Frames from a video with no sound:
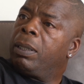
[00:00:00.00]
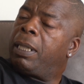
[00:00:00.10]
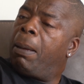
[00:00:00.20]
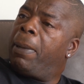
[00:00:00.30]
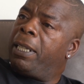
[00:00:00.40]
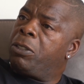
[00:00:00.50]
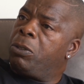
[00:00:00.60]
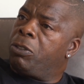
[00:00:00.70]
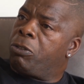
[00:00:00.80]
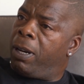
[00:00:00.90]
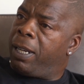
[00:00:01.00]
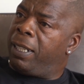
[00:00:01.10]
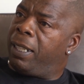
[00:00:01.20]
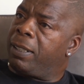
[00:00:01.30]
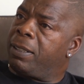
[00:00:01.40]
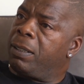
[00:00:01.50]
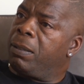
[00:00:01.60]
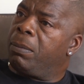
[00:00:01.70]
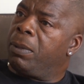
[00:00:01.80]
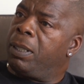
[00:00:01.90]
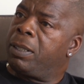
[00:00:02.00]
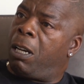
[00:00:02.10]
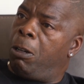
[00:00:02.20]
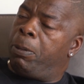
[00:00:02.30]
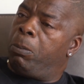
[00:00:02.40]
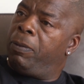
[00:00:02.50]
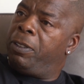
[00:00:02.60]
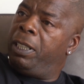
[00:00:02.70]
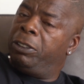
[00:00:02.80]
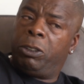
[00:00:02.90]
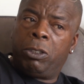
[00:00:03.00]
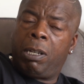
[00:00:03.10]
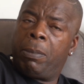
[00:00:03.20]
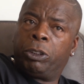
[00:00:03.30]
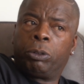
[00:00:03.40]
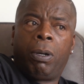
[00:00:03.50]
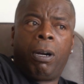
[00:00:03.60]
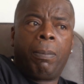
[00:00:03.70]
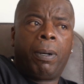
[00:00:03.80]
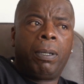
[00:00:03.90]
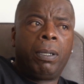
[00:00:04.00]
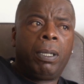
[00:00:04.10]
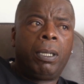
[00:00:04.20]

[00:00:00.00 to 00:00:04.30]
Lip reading: that makes you the drug addict. It's coping with the issues like my trauma